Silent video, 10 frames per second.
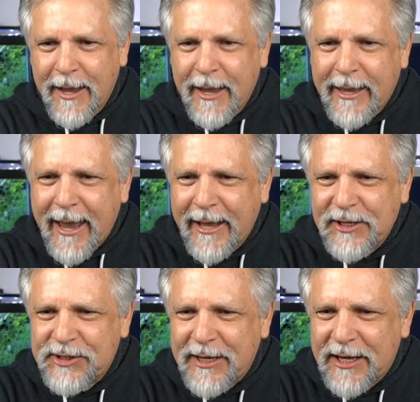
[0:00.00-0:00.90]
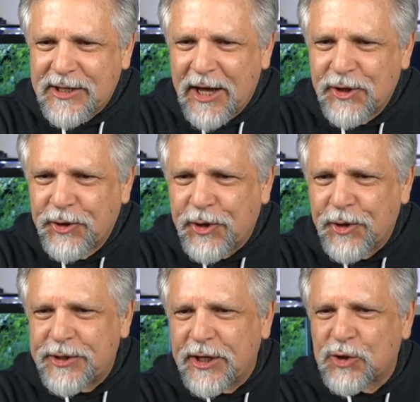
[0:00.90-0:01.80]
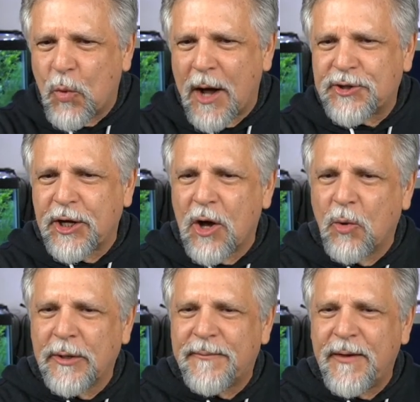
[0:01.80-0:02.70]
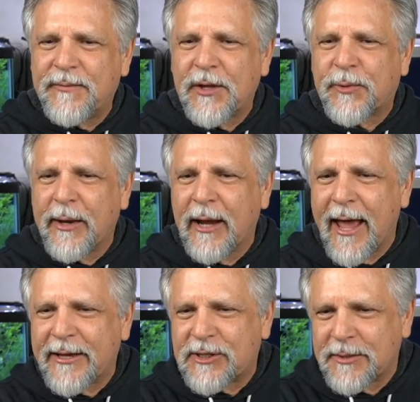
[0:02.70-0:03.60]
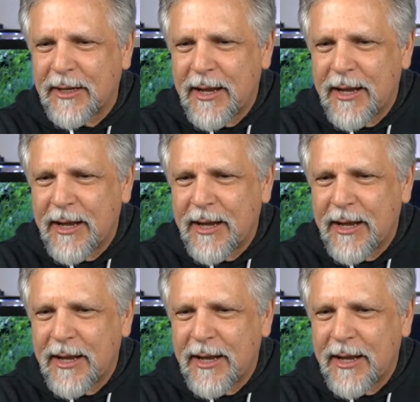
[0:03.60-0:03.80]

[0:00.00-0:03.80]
Candy says 136 watching, only 53 likes.